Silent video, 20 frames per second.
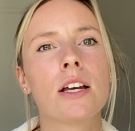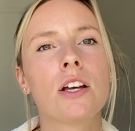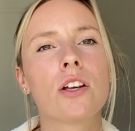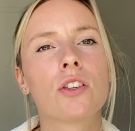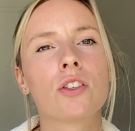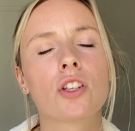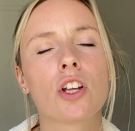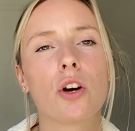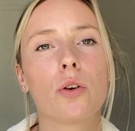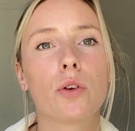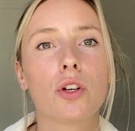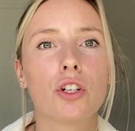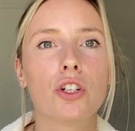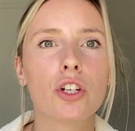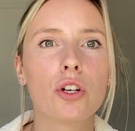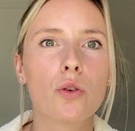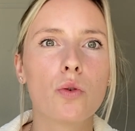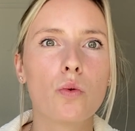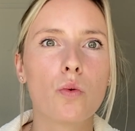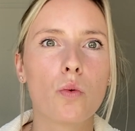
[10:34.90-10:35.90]
So you
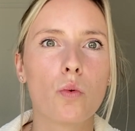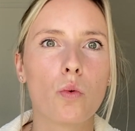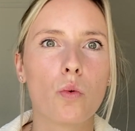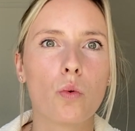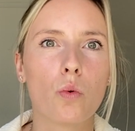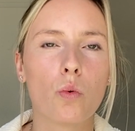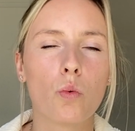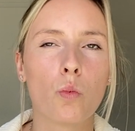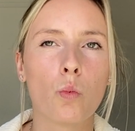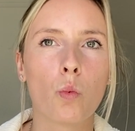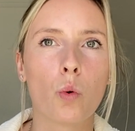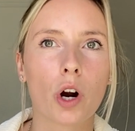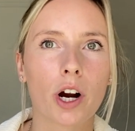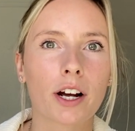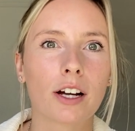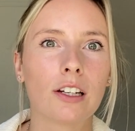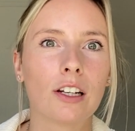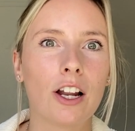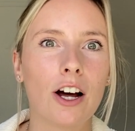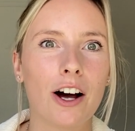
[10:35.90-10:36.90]
do work
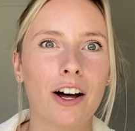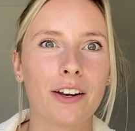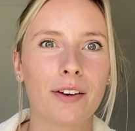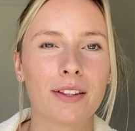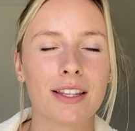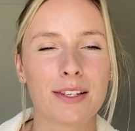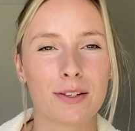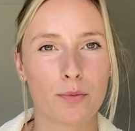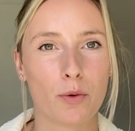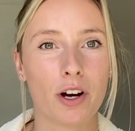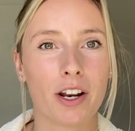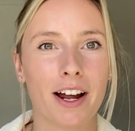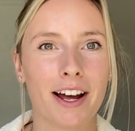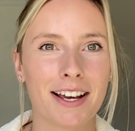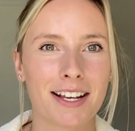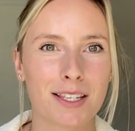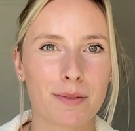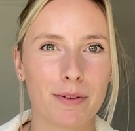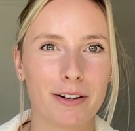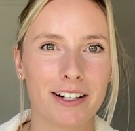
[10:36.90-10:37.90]
a lot, that's what I
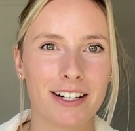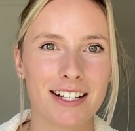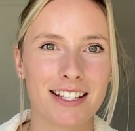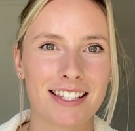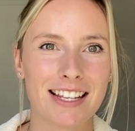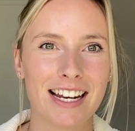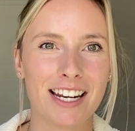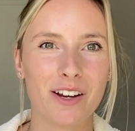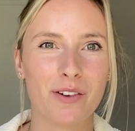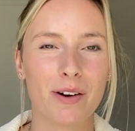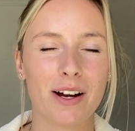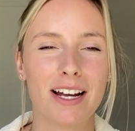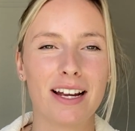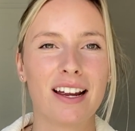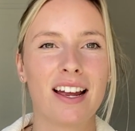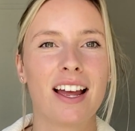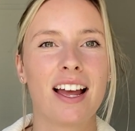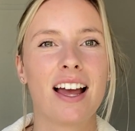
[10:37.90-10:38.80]
experienced anyway,